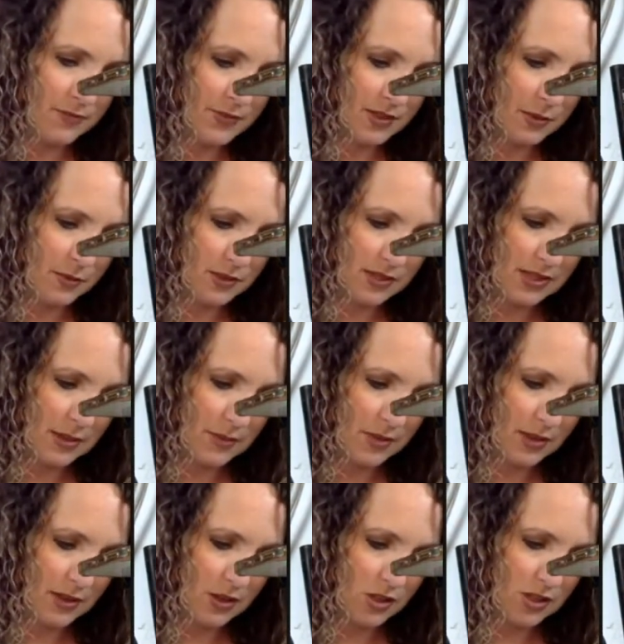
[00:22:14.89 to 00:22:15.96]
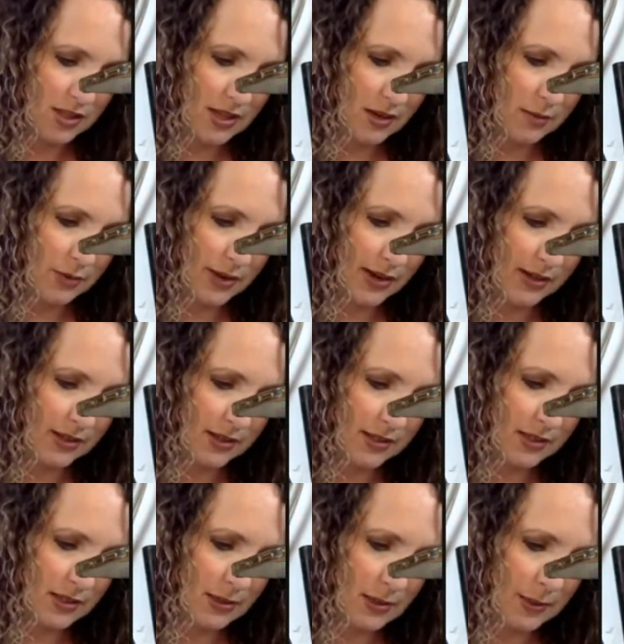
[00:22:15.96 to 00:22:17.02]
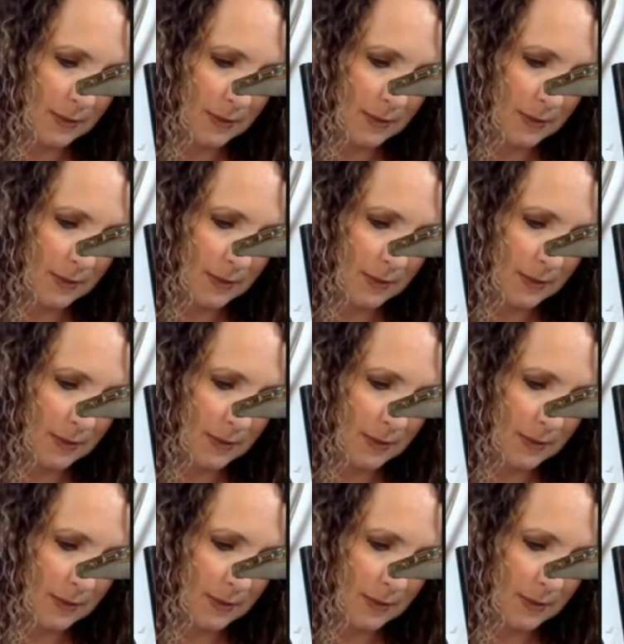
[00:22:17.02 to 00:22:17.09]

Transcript: So the same thing I just kind of practiced.